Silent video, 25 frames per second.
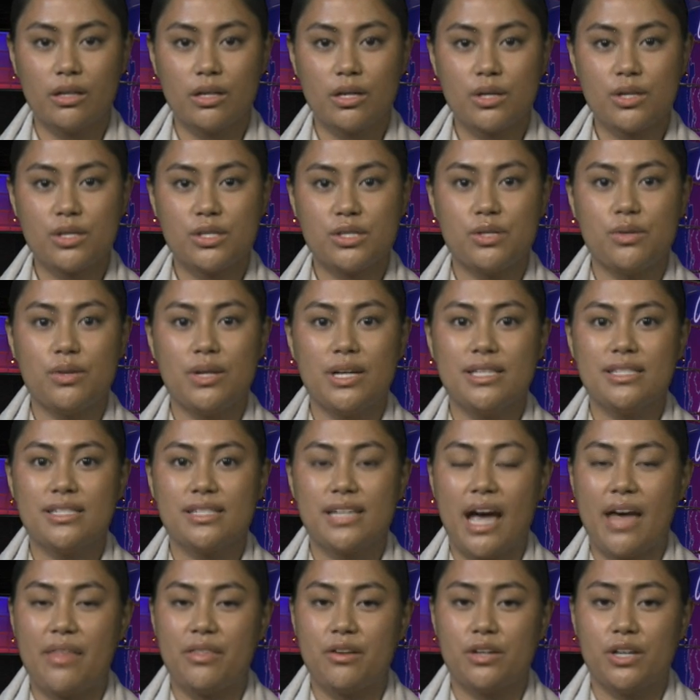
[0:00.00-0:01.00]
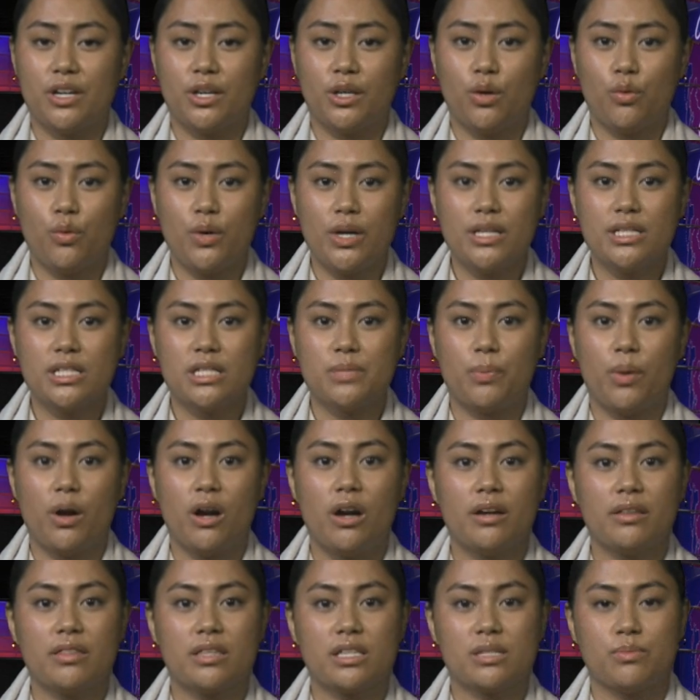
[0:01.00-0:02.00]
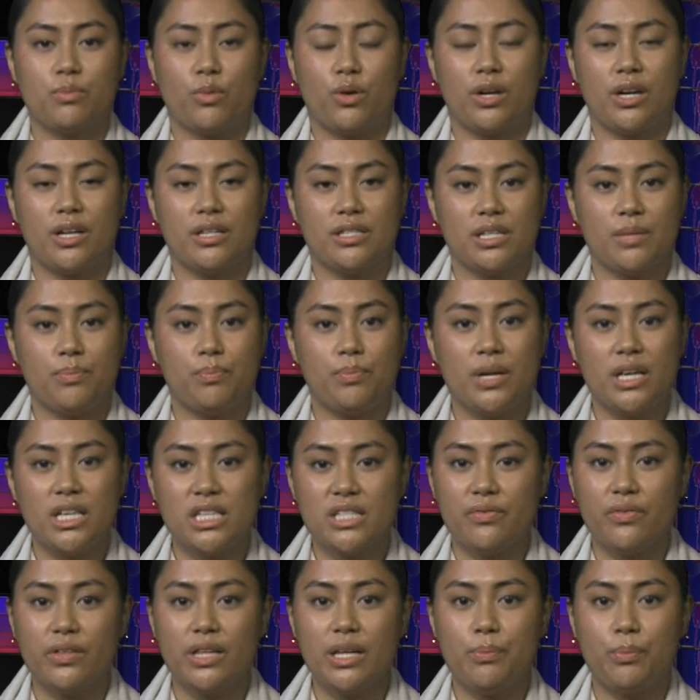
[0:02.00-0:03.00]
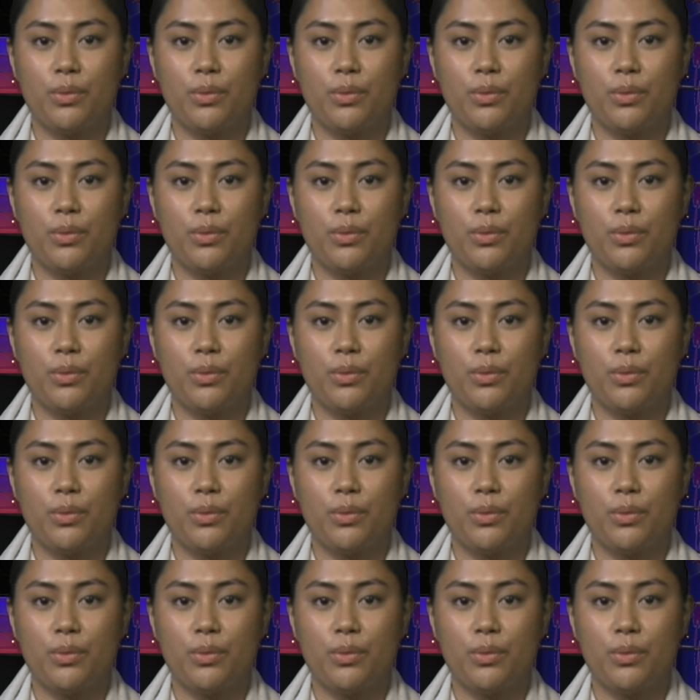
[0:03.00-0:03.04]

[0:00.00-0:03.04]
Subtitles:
Students gathered in Queen's Park this morning to peacefully